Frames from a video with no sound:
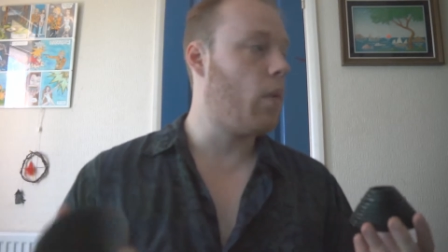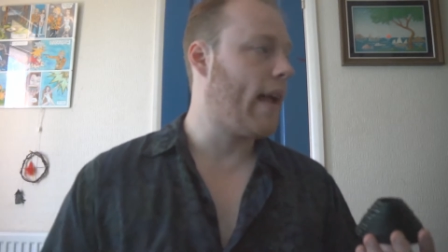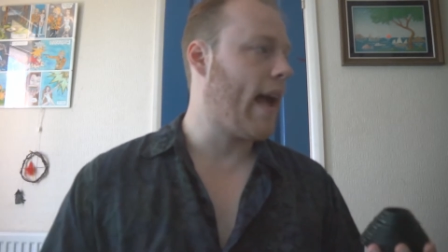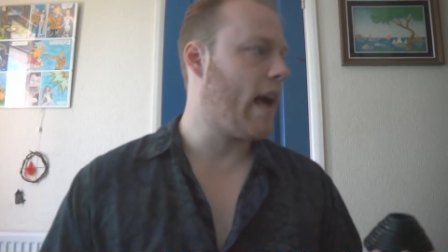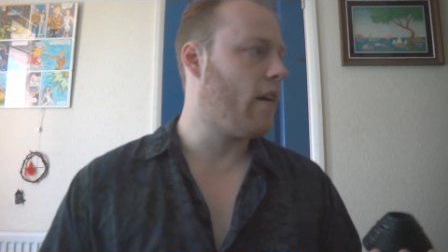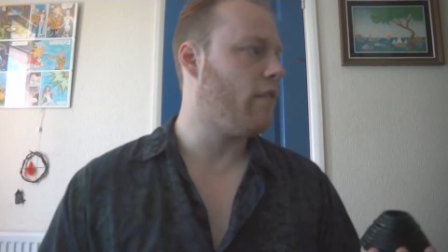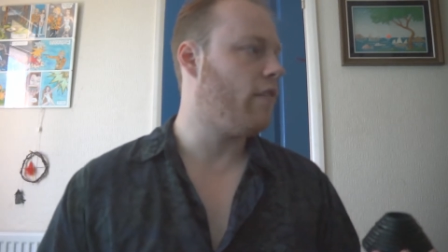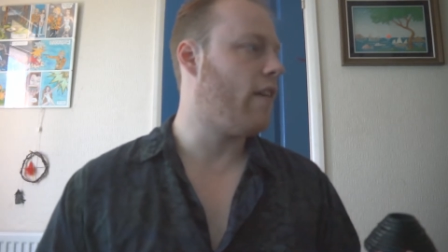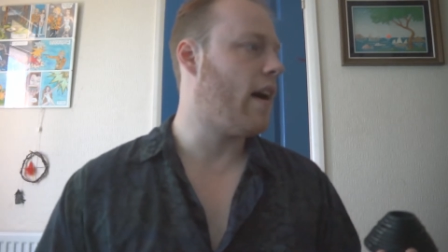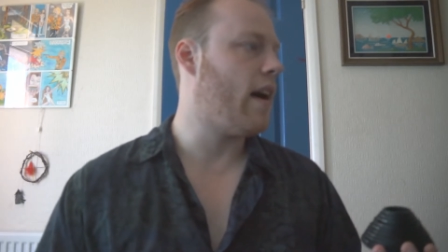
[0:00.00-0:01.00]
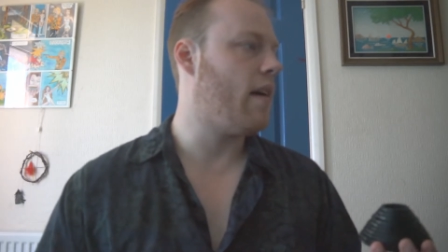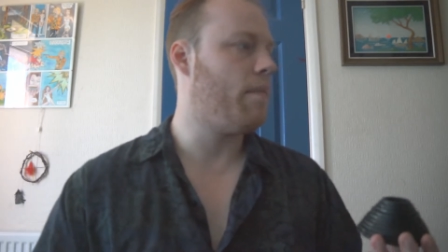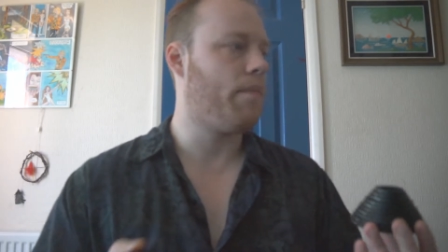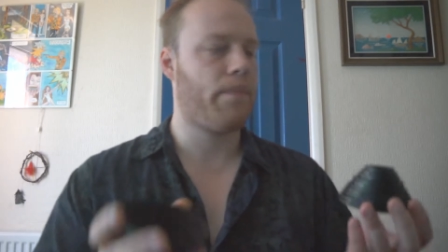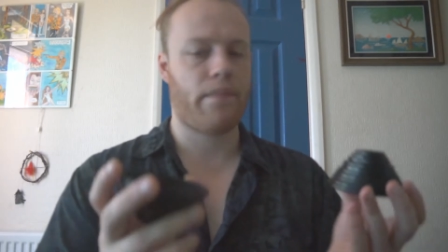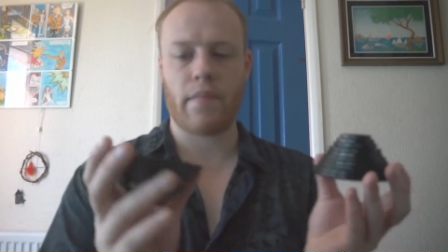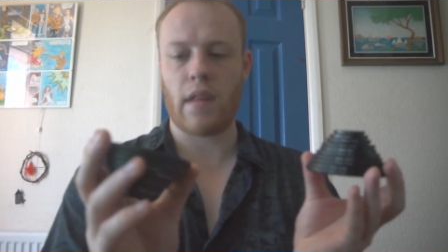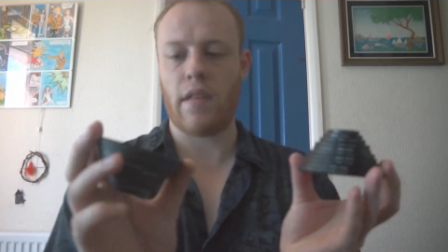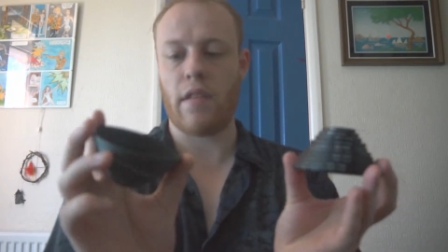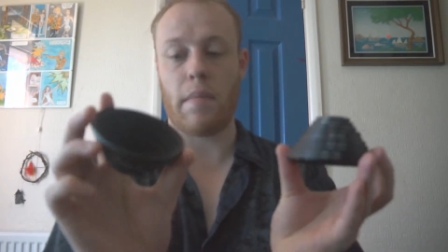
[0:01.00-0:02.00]
we have um,
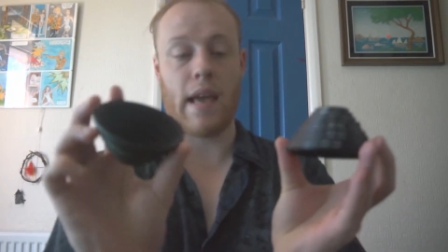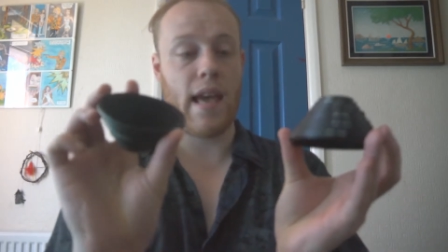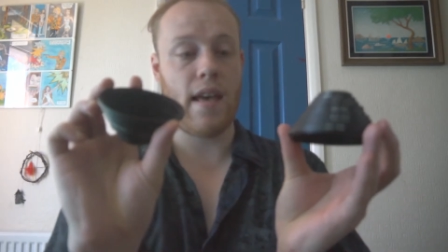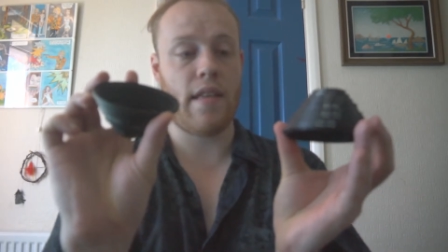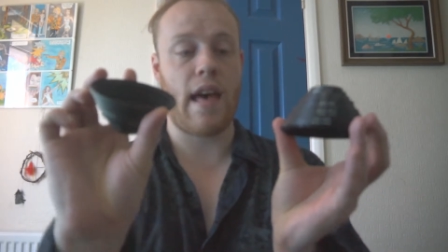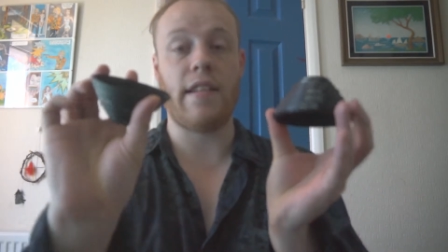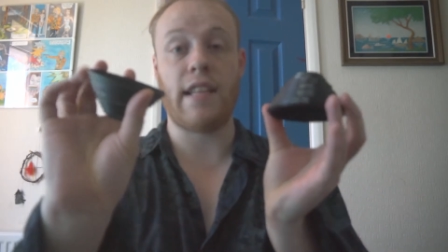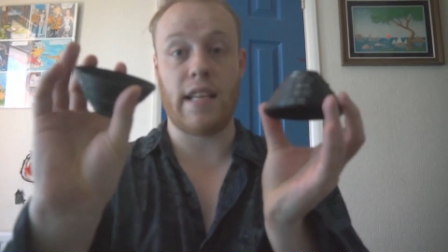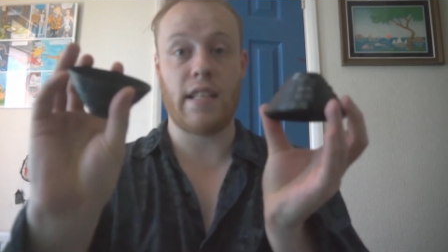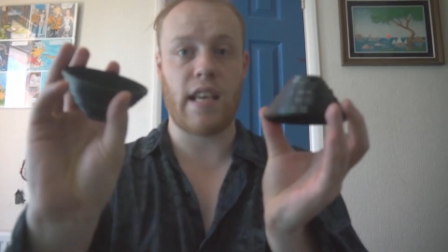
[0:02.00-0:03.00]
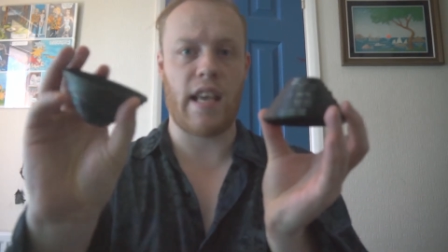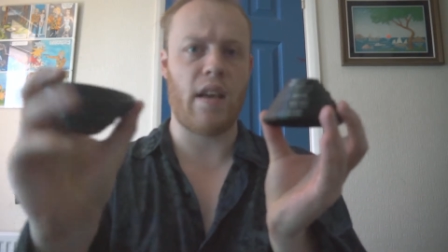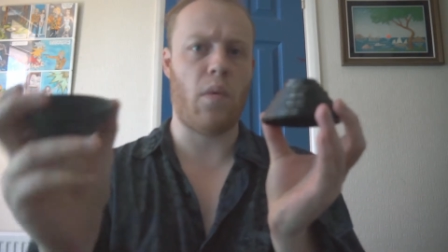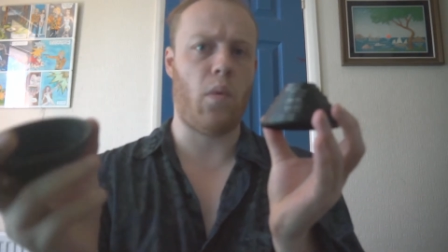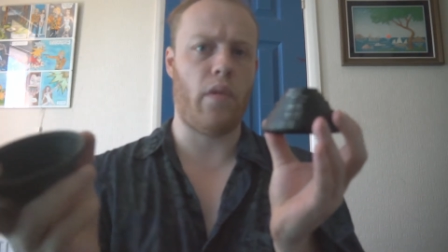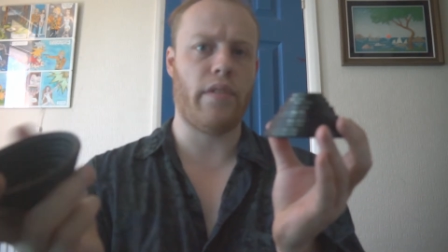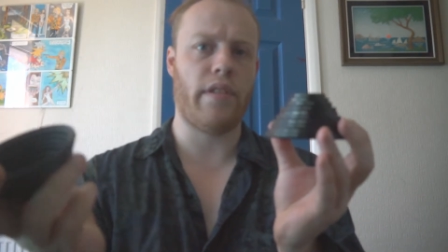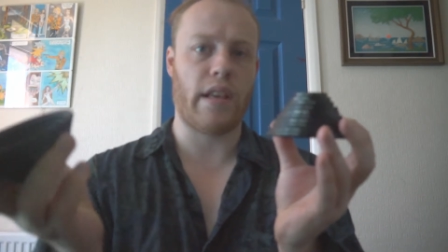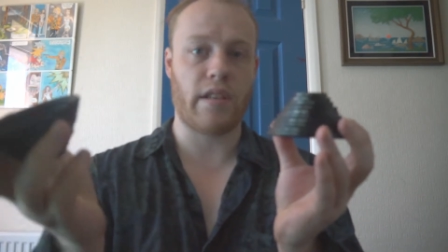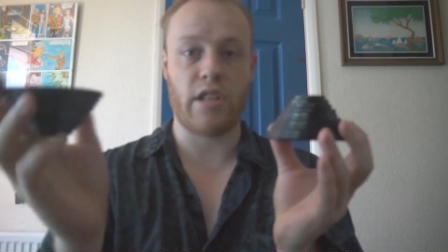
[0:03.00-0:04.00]
them here, they're
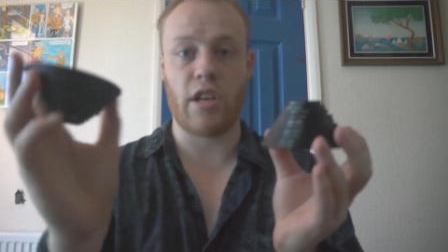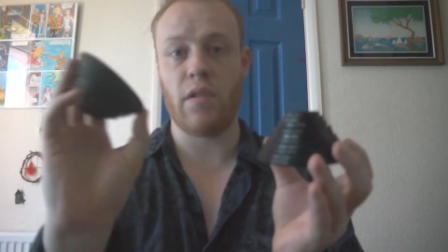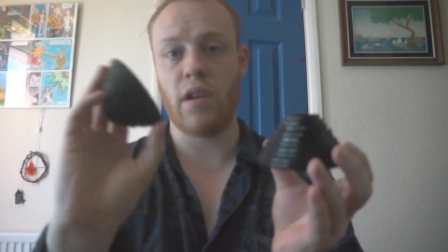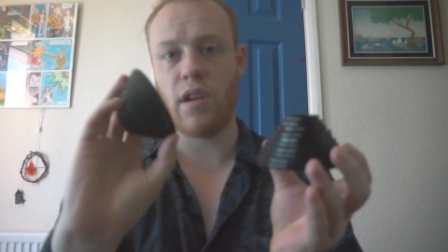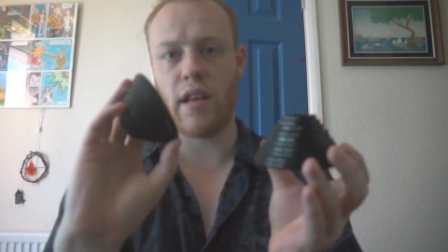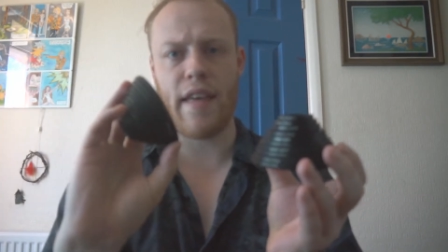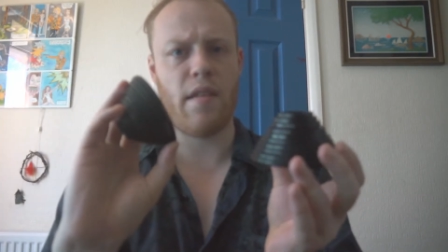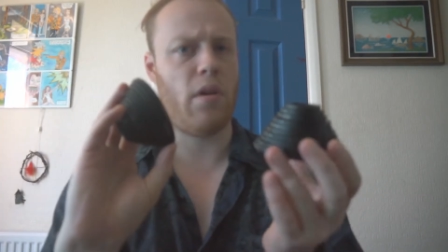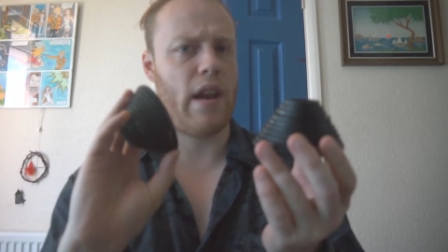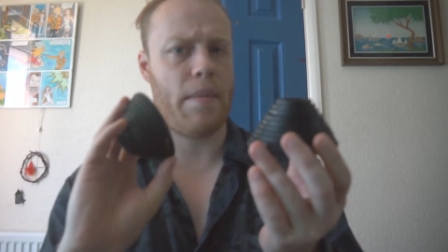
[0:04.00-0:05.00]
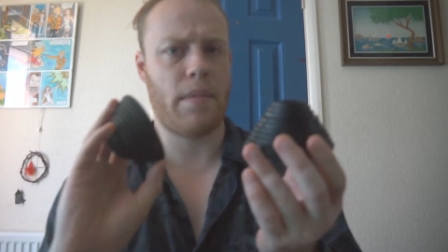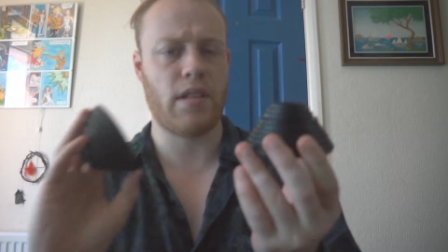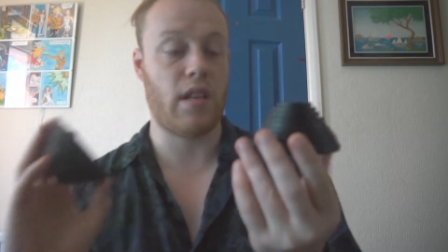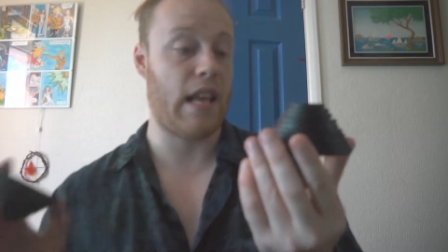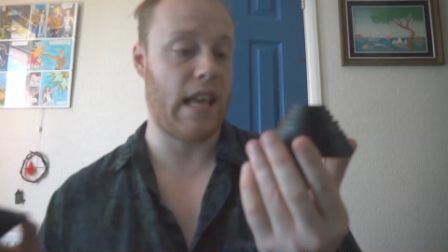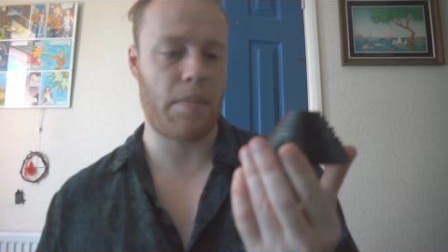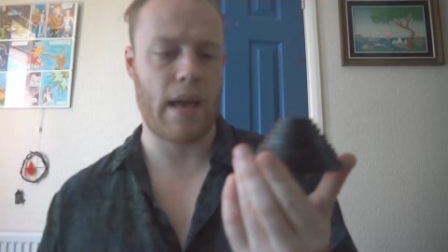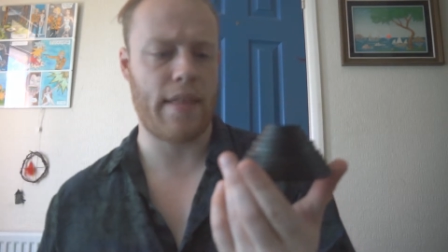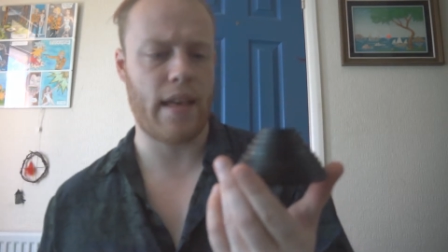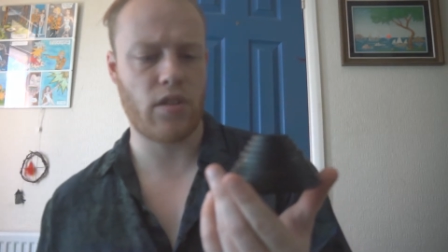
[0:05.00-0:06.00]
DC162, you can get them on Amazon,
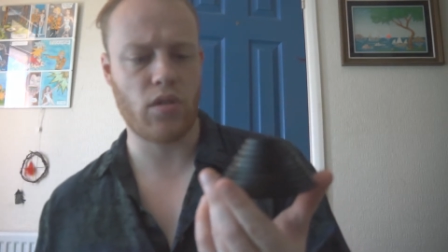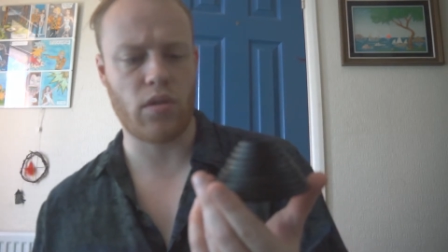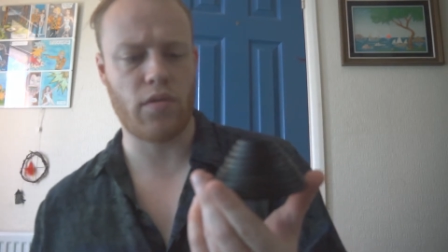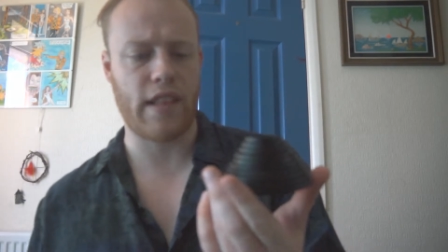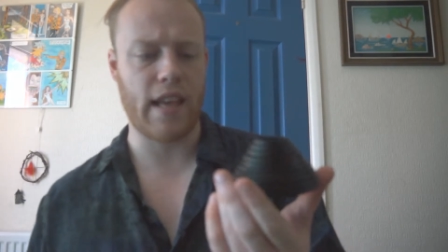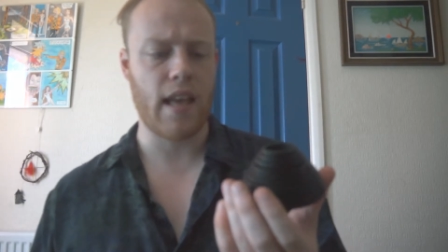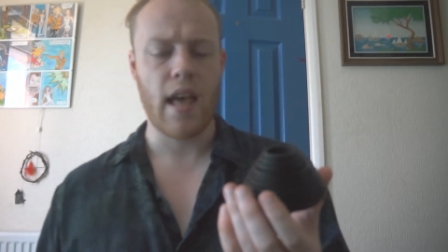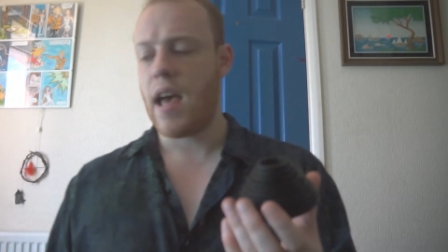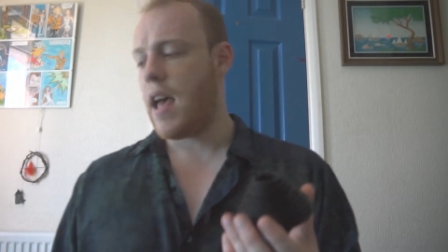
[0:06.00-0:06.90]
eBay, that sort of thing.